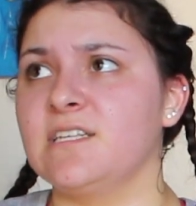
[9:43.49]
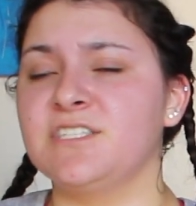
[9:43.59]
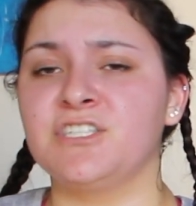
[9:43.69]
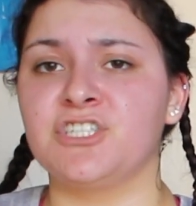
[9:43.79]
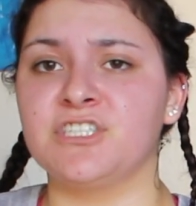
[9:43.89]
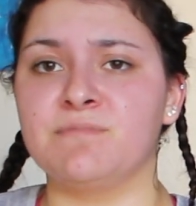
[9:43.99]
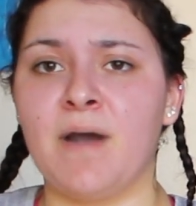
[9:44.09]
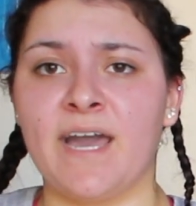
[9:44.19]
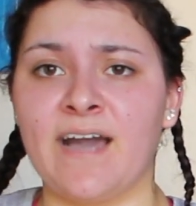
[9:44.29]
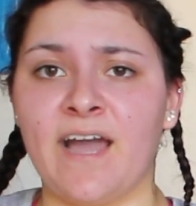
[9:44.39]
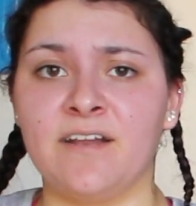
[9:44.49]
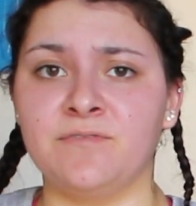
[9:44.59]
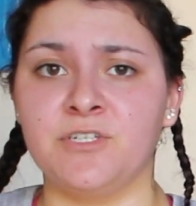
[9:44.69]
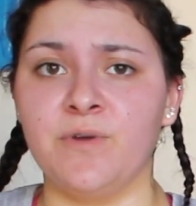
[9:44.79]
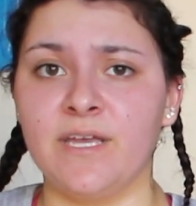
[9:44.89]
This is just my guide
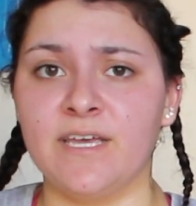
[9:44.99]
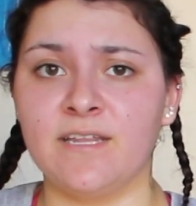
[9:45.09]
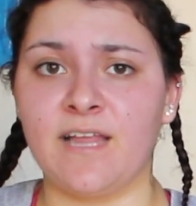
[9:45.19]
of doing it.